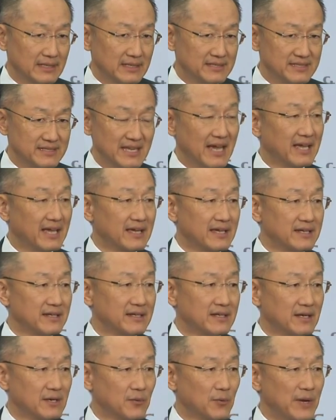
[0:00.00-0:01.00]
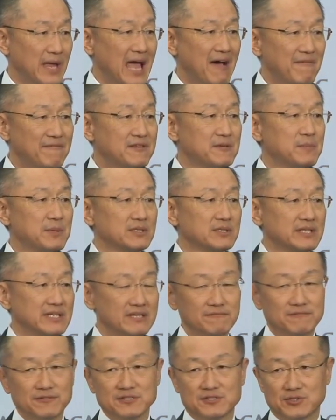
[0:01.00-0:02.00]
Second, we have to build
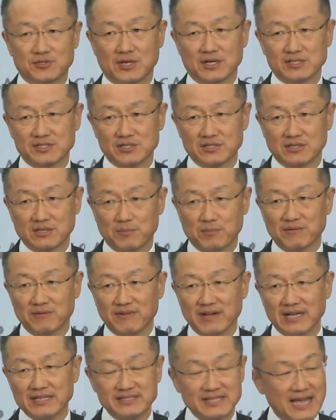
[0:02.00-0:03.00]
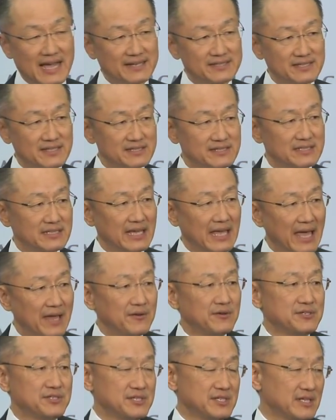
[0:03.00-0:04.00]
infrastructure that provides access to
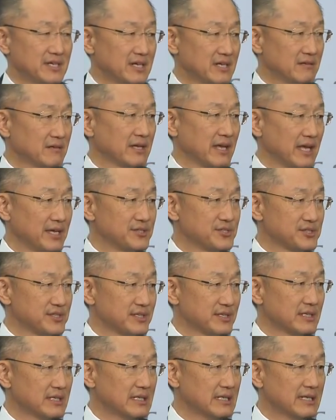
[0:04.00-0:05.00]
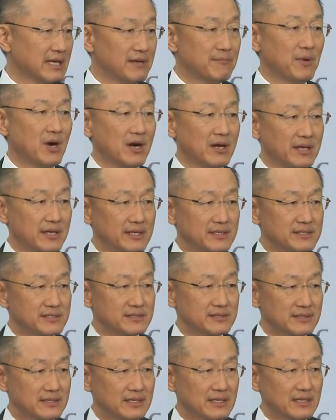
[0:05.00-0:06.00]
energy, irrigation, and
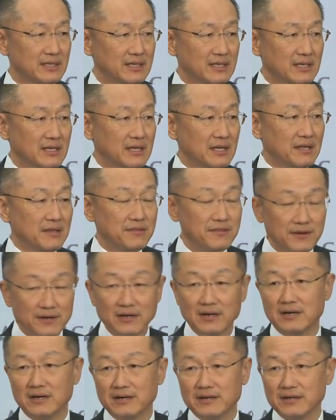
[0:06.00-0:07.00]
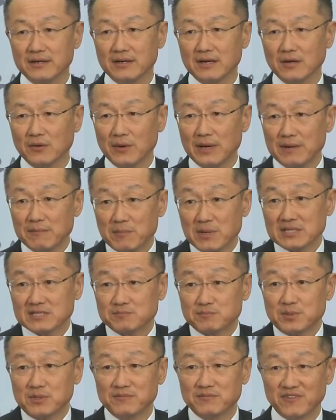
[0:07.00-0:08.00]
markets. Third, we
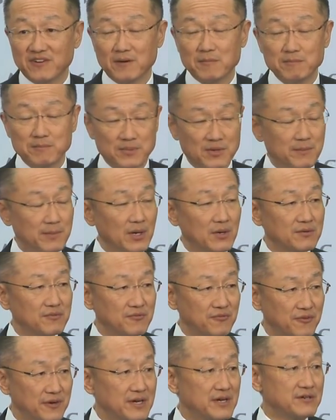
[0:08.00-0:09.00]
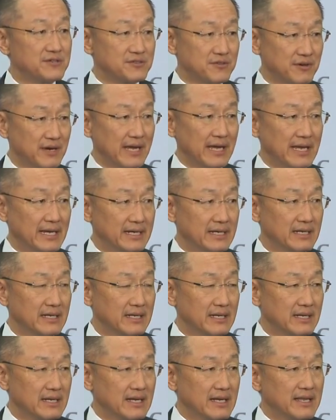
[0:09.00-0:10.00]
must promote freer trade
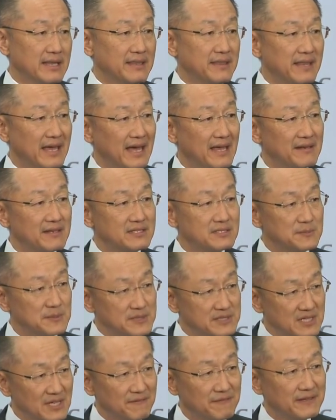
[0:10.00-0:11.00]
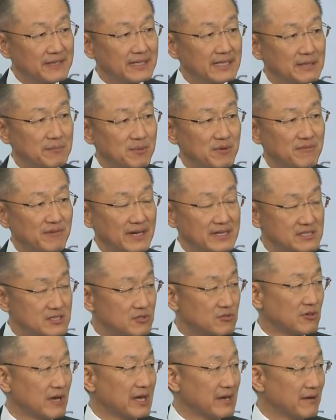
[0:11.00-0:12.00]
that specifically provides
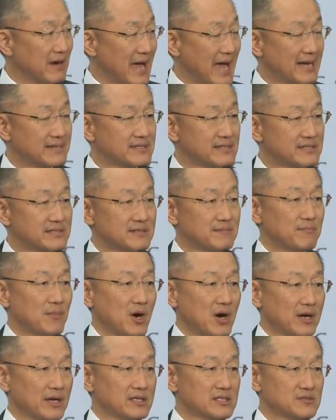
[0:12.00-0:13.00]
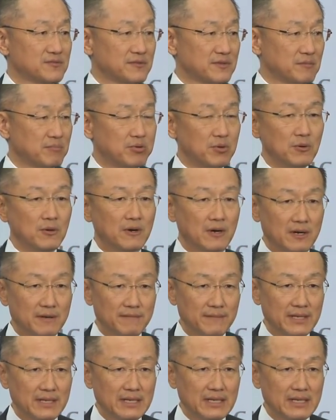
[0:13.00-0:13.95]
greater access to markets for the poor